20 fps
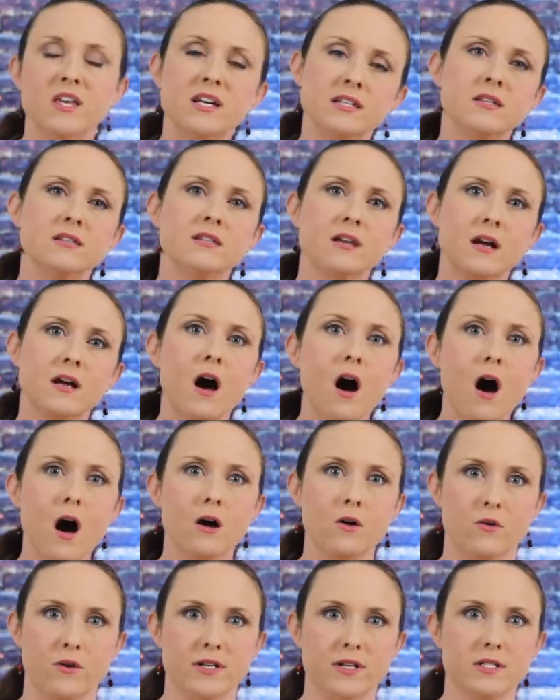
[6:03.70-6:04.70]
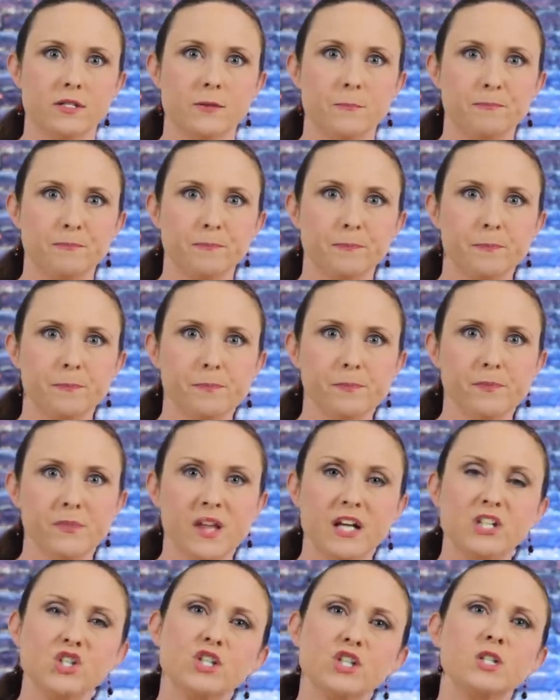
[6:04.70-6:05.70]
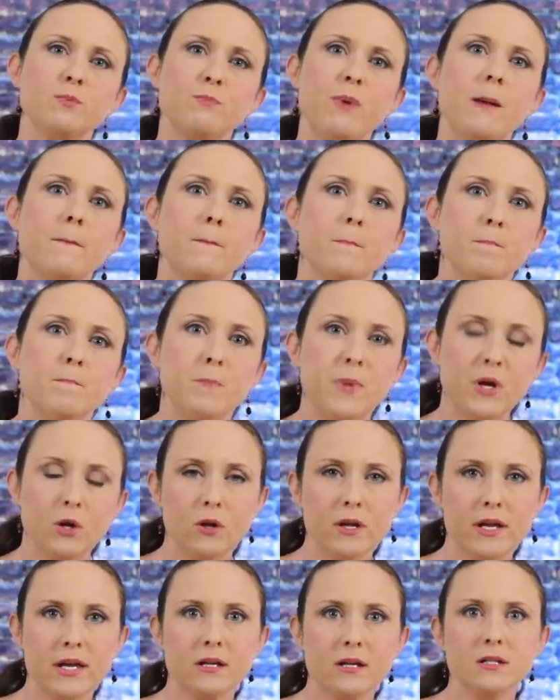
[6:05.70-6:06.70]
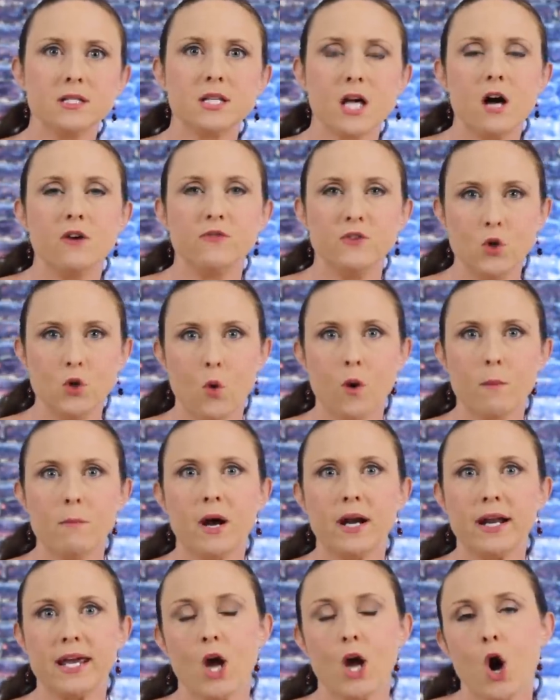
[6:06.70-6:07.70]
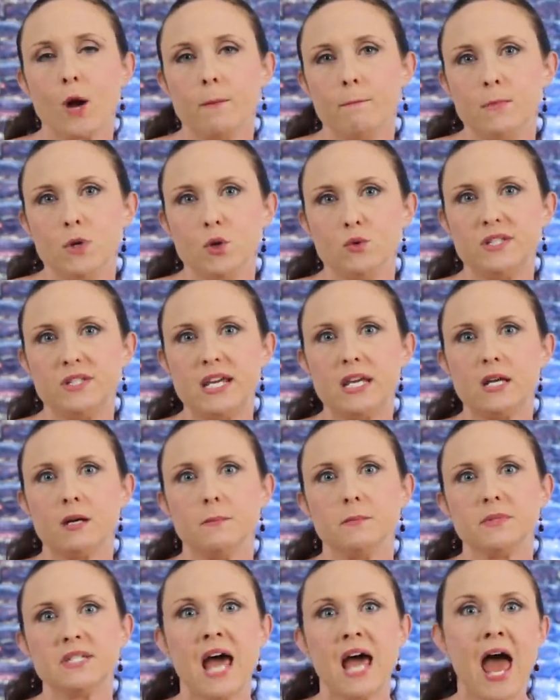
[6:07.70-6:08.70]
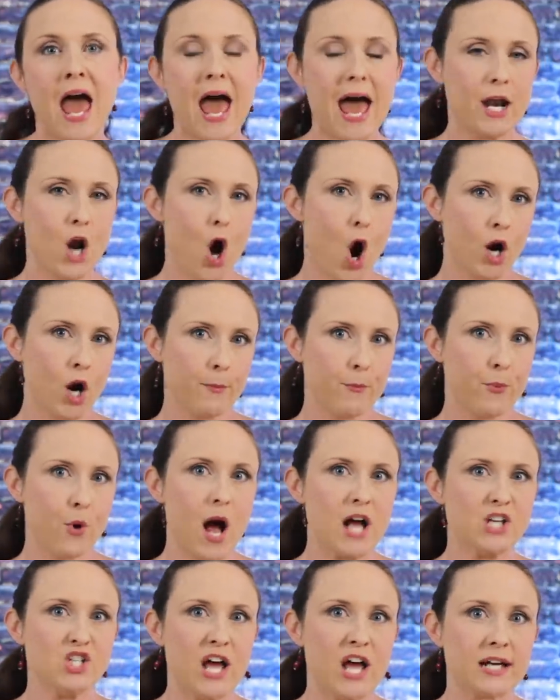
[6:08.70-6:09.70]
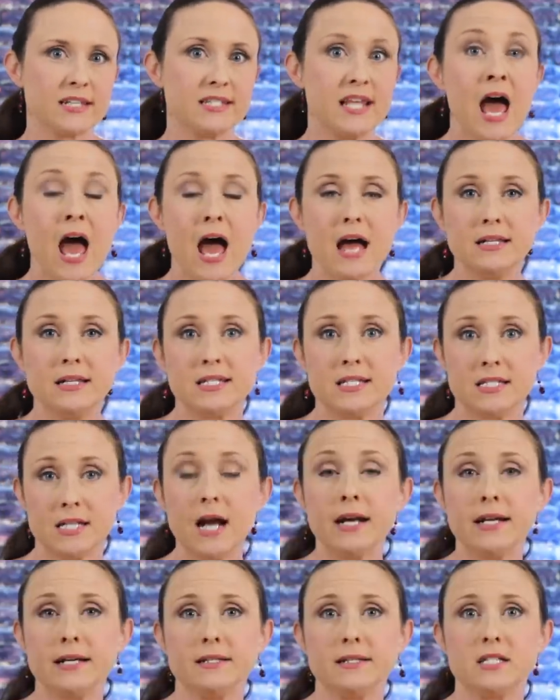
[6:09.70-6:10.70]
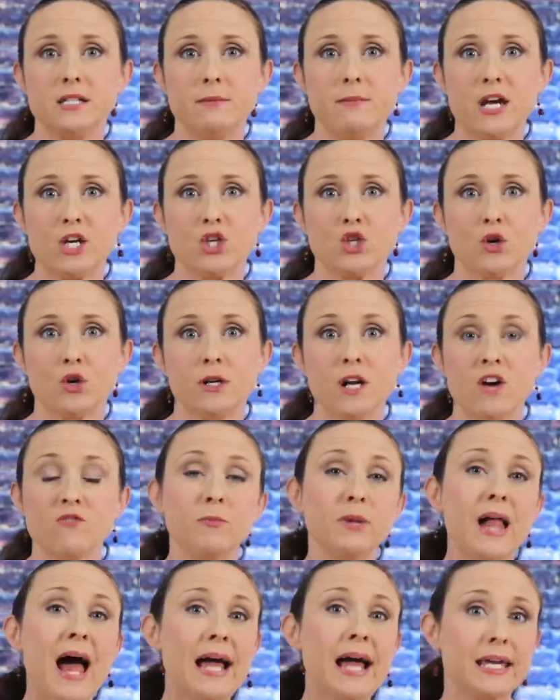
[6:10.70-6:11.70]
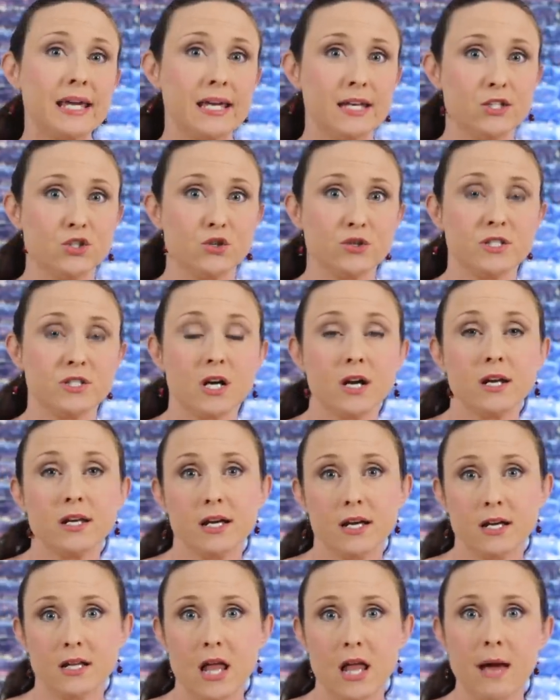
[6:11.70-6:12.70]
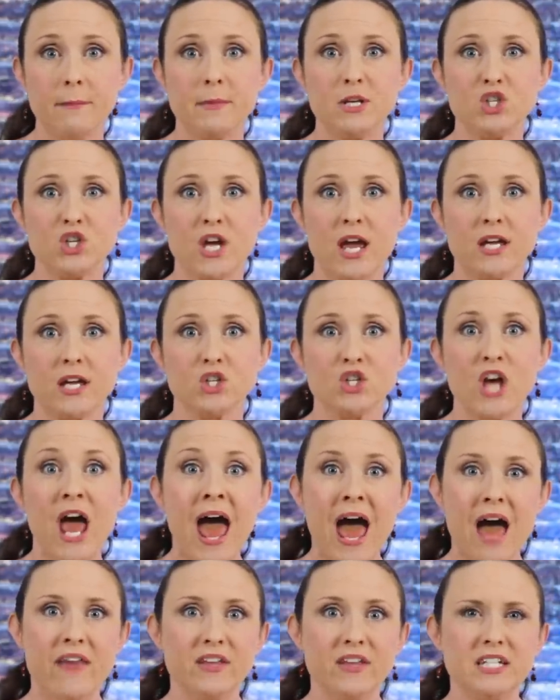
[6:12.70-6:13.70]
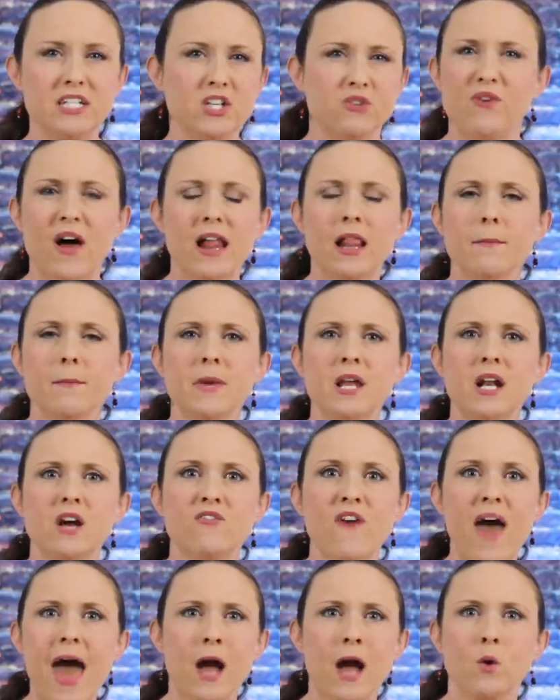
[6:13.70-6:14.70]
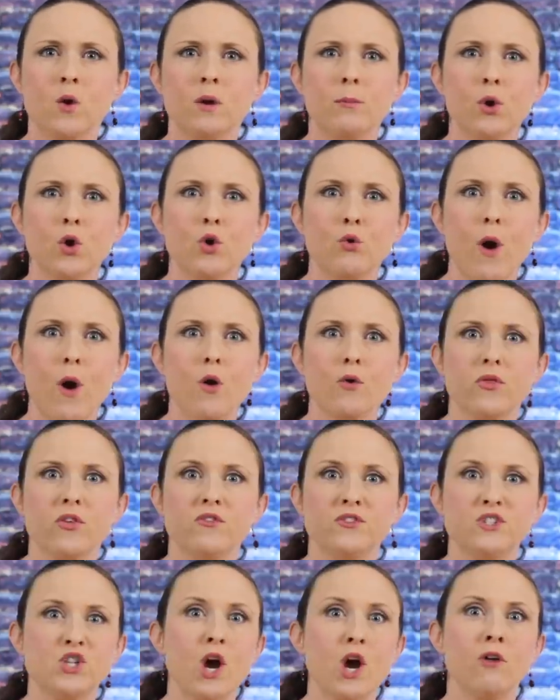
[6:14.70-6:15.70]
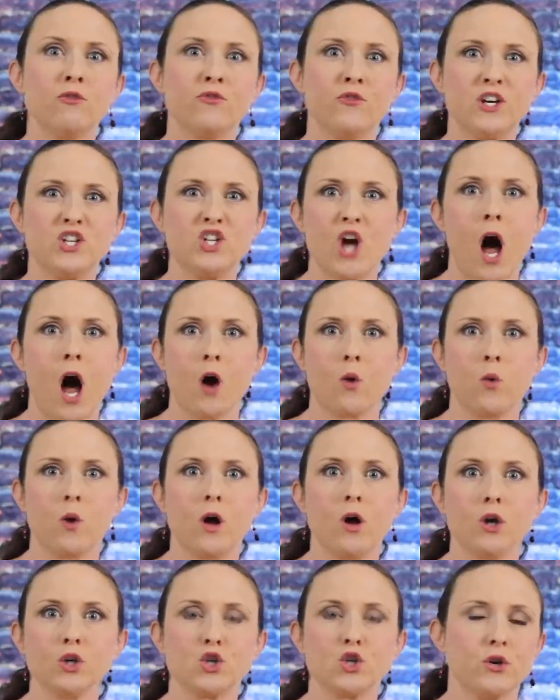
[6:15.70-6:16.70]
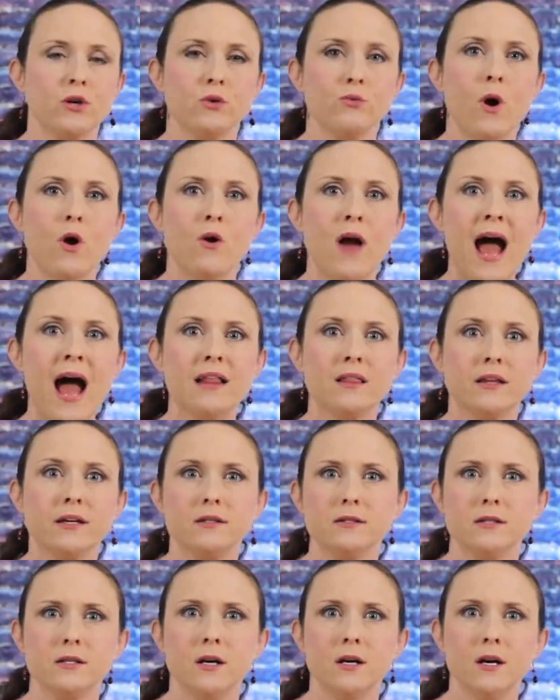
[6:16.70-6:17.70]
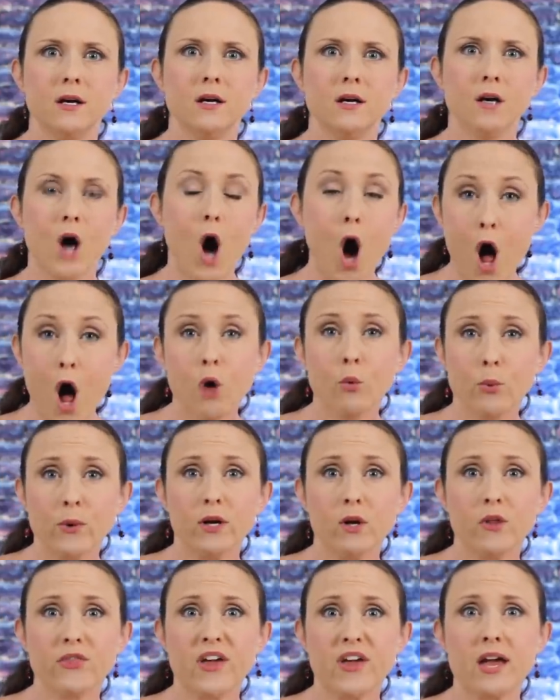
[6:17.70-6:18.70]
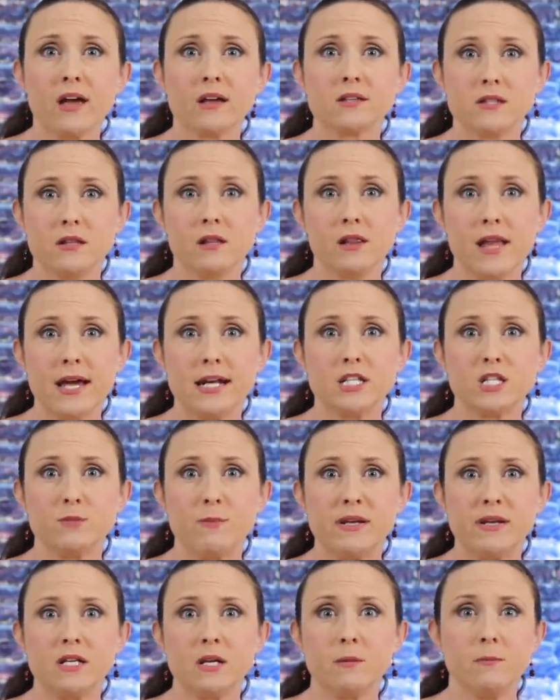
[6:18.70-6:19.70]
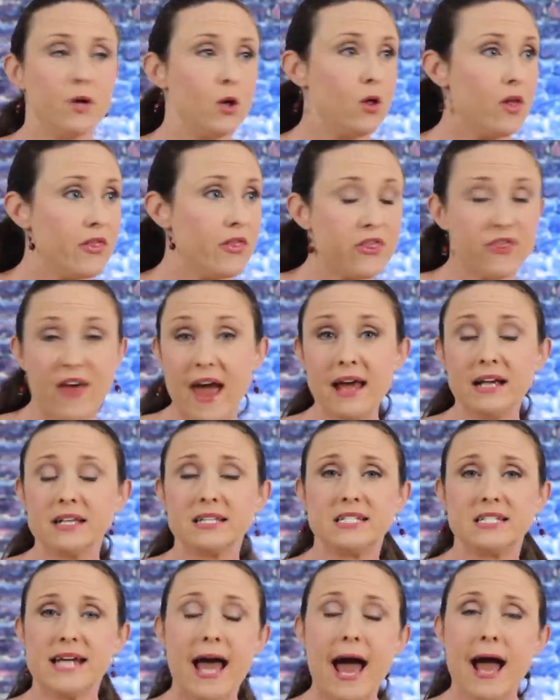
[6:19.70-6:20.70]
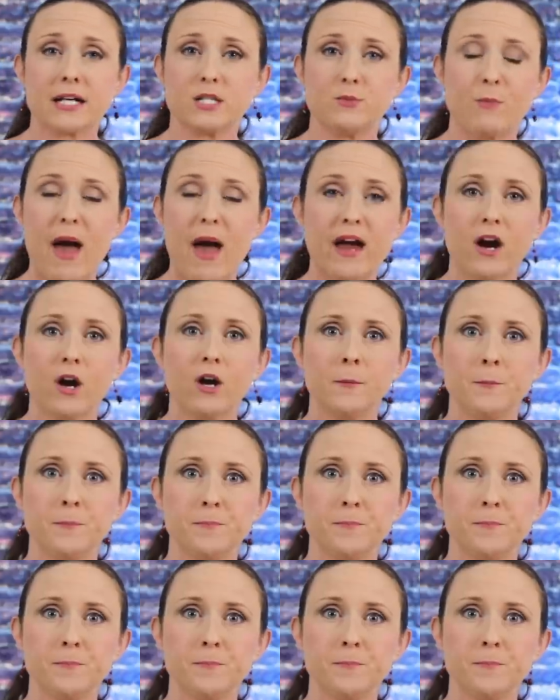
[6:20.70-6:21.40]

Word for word: This is a Congress that just spent billions of your money on museums and art projects and studies to make sure enough black kids are studying climate change and the development of equitable growth of shellfish aquaculture in Rhode Island. All real things in the latest spending bill. Thanks, taxpayer.